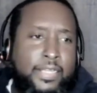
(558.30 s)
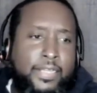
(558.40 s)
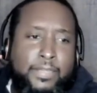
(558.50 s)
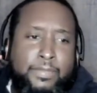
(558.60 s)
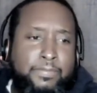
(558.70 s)

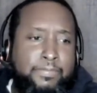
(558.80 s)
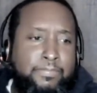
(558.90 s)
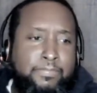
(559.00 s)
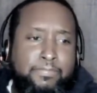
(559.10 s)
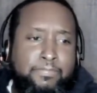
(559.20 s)
Um,
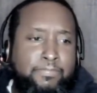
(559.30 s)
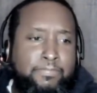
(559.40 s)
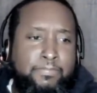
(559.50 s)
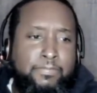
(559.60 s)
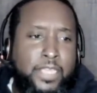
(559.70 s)

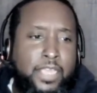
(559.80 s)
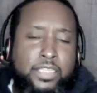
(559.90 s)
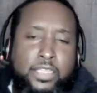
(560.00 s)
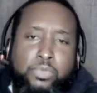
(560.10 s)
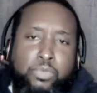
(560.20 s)
yeah,
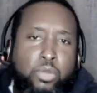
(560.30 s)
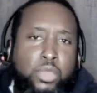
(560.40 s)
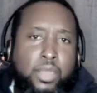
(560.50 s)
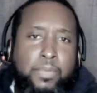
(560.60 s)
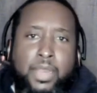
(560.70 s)
it's
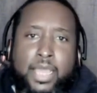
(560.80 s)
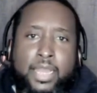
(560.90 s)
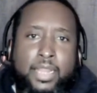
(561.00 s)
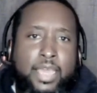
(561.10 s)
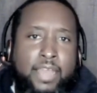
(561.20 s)
broken up a
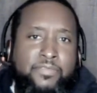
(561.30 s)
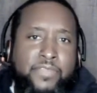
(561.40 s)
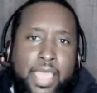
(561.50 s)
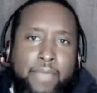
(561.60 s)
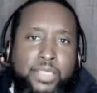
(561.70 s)
lot, a lot of
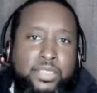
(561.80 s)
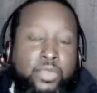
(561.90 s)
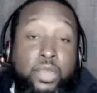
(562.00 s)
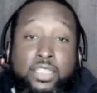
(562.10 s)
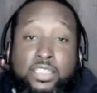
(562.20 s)
families
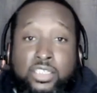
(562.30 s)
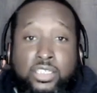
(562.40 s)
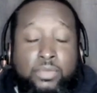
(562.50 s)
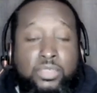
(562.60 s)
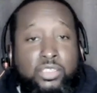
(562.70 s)
and
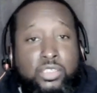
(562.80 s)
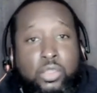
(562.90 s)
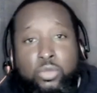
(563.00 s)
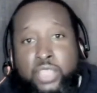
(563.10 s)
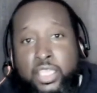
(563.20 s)
relationships,
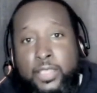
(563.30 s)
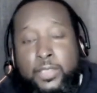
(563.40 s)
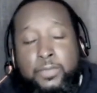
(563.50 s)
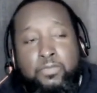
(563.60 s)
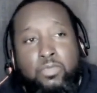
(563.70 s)
this whole
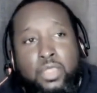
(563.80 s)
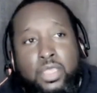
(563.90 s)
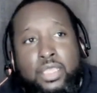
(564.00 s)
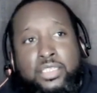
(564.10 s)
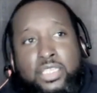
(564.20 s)
thing.
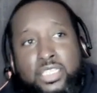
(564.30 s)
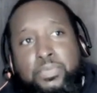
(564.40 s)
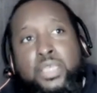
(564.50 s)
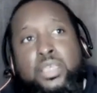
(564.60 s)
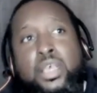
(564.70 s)

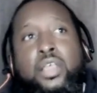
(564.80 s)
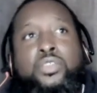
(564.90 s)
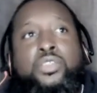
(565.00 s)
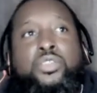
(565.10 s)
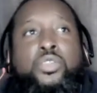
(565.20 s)
Just
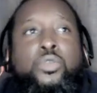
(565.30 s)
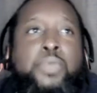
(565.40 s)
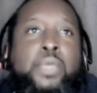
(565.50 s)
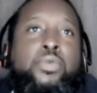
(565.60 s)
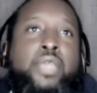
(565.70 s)
because
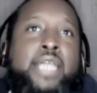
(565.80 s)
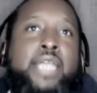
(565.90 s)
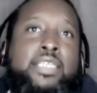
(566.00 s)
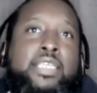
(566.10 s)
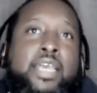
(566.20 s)
two people
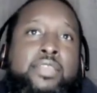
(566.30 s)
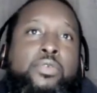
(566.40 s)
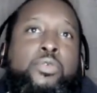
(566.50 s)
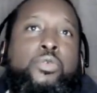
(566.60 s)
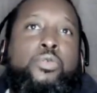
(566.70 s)
got
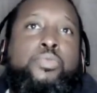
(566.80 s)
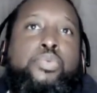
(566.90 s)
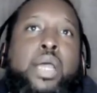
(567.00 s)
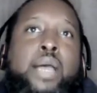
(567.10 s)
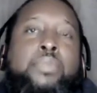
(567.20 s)
together who
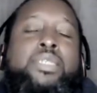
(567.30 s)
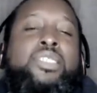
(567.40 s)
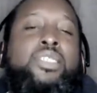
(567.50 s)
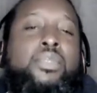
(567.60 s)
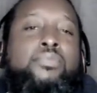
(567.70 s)
probably
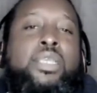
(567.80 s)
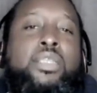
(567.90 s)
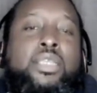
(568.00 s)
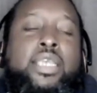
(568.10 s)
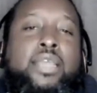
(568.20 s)
shouldn't
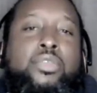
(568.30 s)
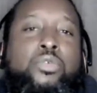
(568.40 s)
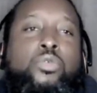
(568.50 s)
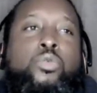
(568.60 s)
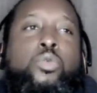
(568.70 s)
be
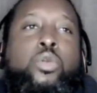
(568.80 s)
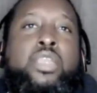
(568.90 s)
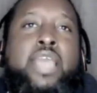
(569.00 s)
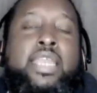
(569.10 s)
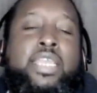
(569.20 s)
together, who
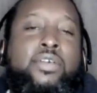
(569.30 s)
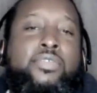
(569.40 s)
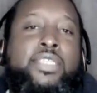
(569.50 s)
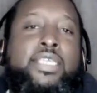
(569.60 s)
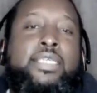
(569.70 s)
were not
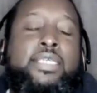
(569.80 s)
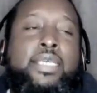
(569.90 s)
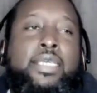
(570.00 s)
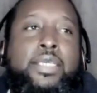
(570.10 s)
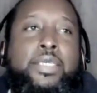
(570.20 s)
healthy,
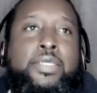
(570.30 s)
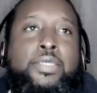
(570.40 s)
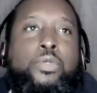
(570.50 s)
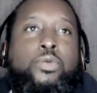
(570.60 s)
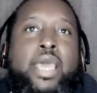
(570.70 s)

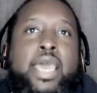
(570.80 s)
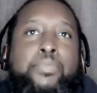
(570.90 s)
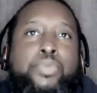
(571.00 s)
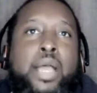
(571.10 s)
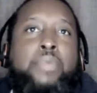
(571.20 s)
who
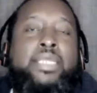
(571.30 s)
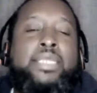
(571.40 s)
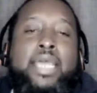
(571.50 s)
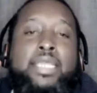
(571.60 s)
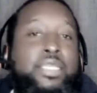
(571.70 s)
had probably
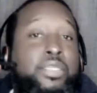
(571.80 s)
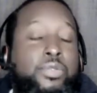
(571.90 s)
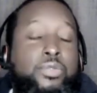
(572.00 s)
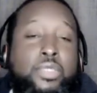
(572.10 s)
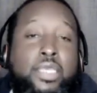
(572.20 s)
not
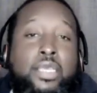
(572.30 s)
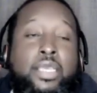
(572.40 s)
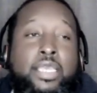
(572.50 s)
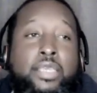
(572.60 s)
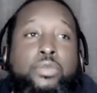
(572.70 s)
healed,
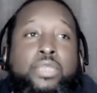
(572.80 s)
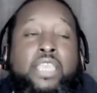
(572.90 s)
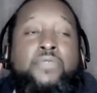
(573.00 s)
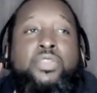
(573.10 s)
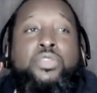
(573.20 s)
healed,
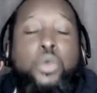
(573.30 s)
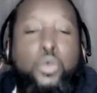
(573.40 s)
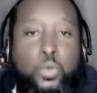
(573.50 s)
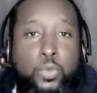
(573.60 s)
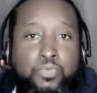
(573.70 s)
even
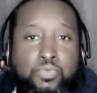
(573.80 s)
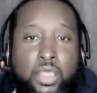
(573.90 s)
though